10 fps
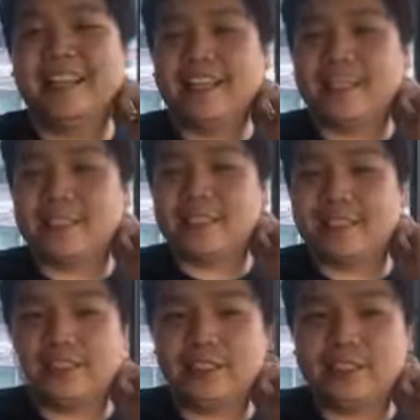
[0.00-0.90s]
Next
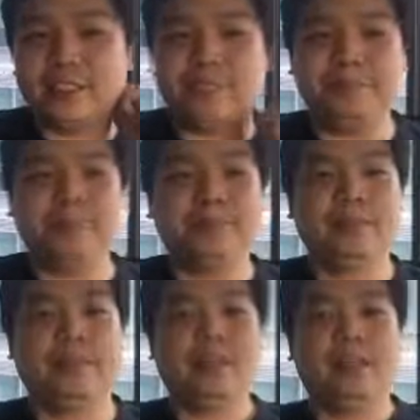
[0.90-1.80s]
question.
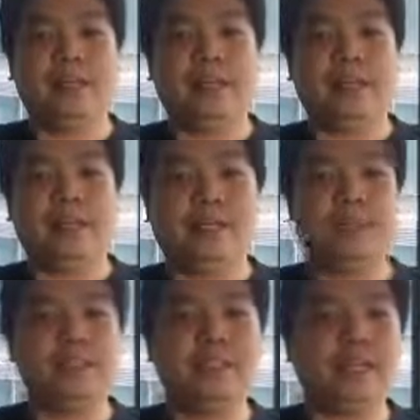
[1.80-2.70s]
When
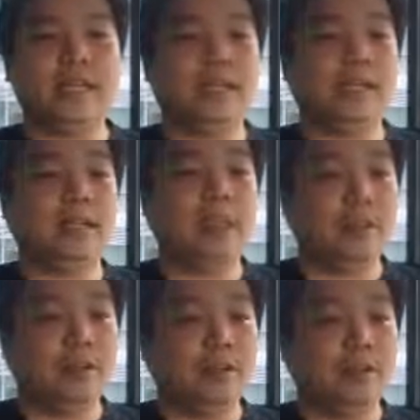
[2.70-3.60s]
using
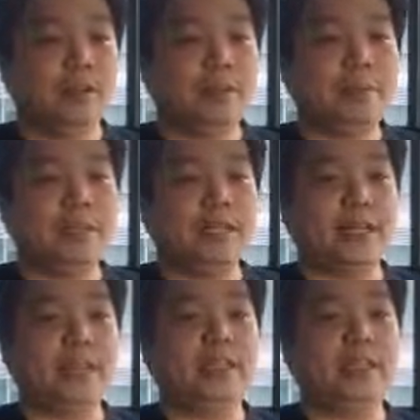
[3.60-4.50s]
Web
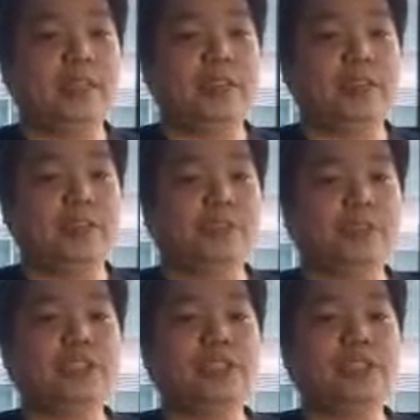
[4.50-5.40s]
Identity
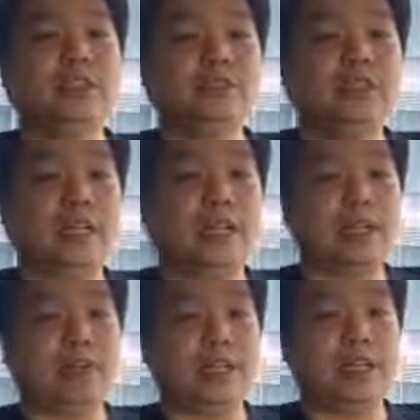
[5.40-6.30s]
Federation to
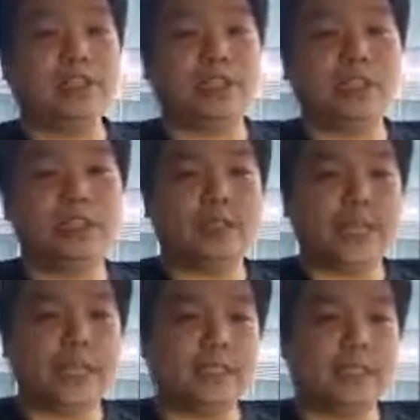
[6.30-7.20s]
allow a user to
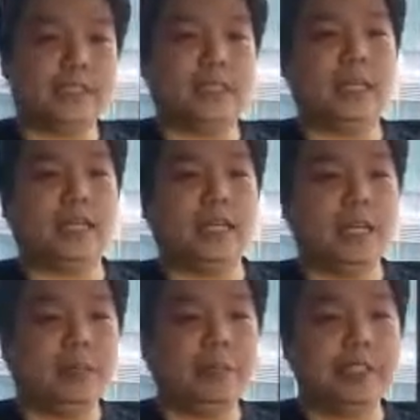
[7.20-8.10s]
access an
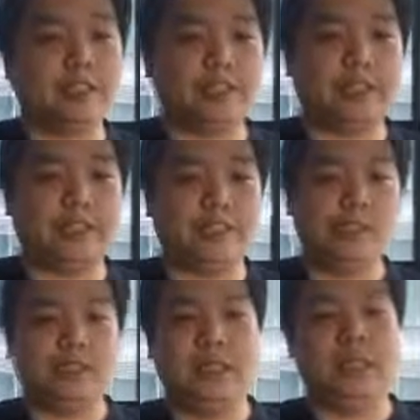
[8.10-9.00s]
AWS
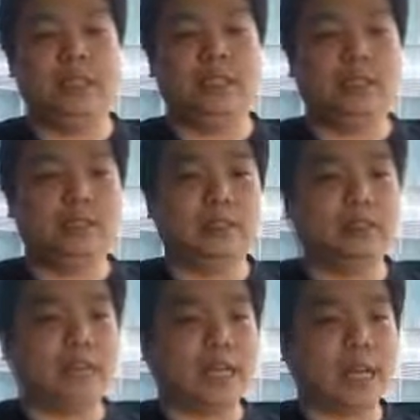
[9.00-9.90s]
service
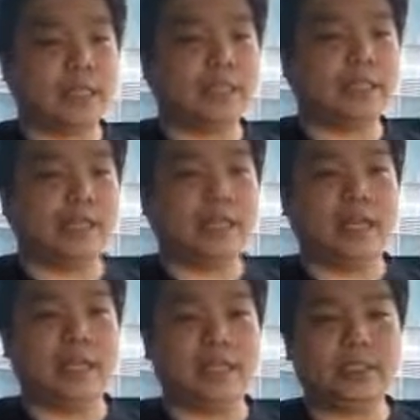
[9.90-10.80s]
such as an
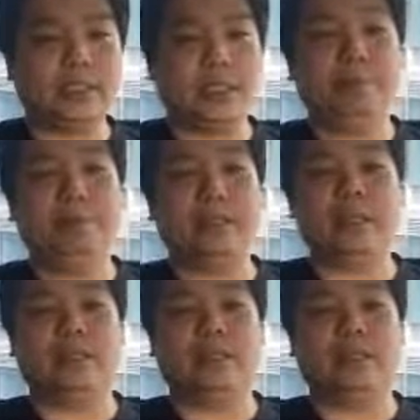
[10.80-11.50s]
S3 bucket,